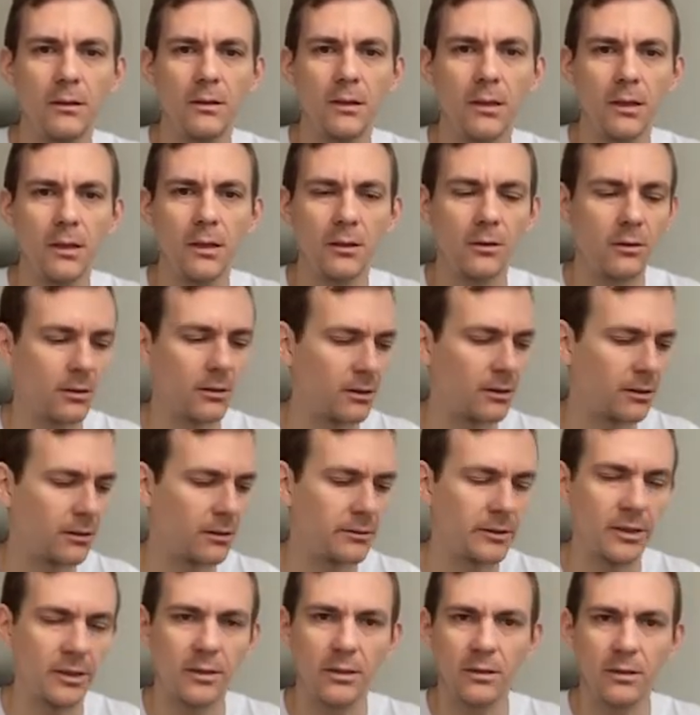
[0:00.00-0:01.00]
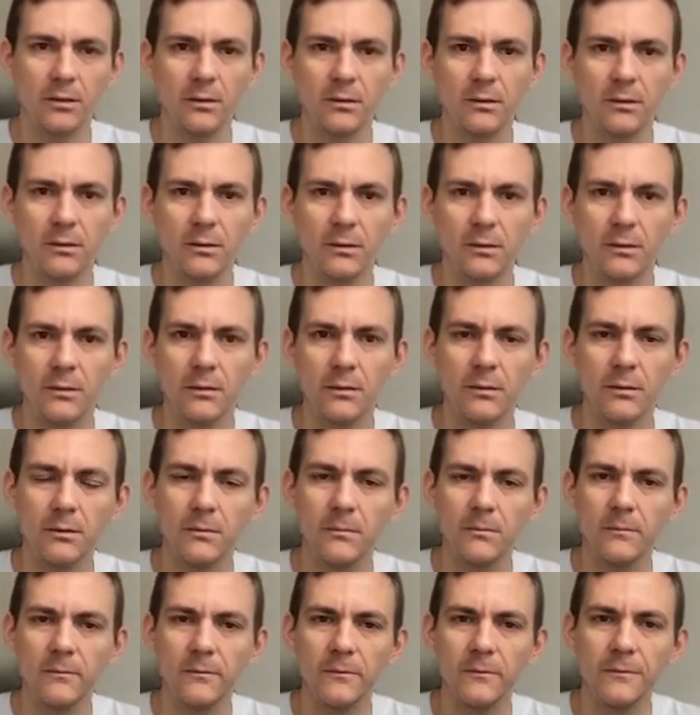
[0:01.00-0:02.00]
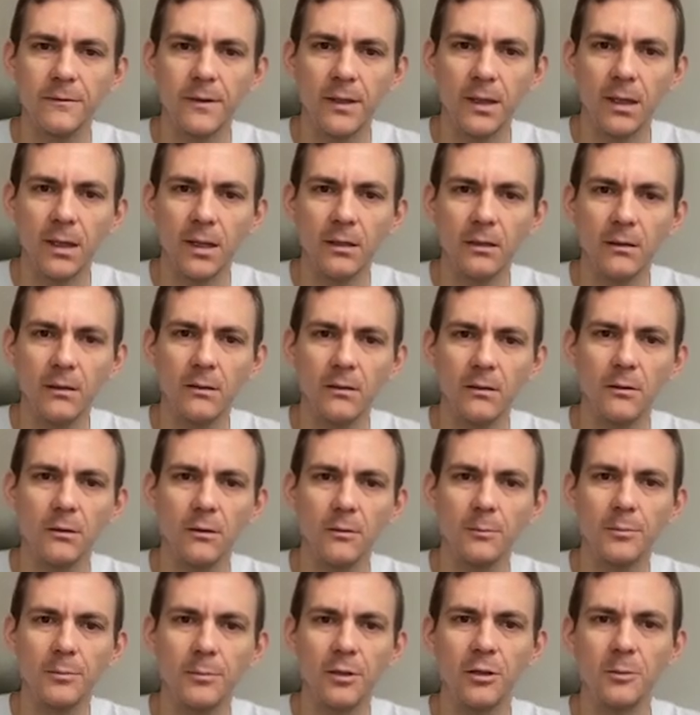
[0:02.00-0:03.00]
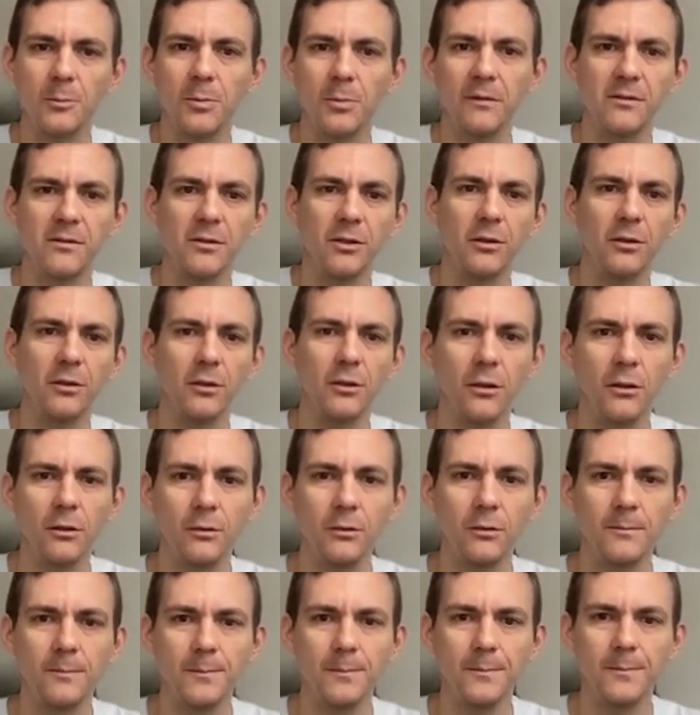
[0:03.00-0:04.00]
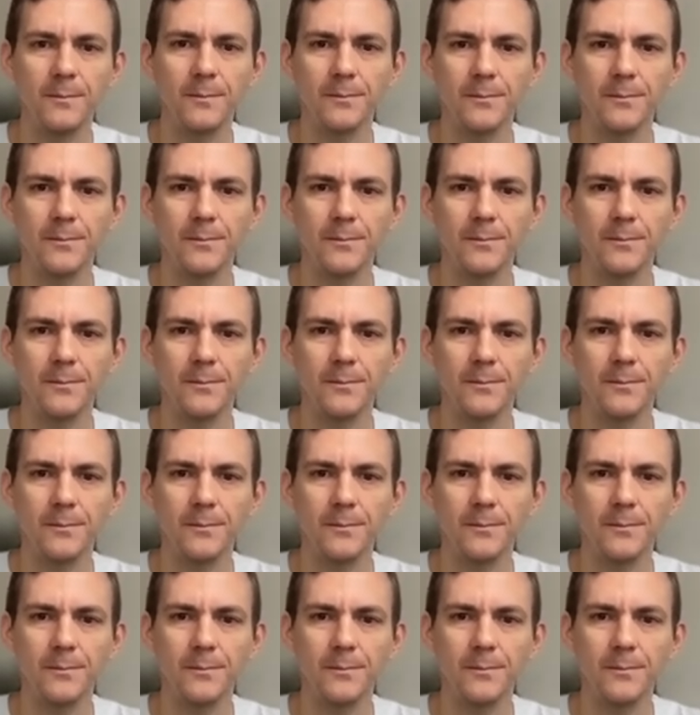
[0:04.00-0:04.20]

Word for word: I call create a file called protobufs.go.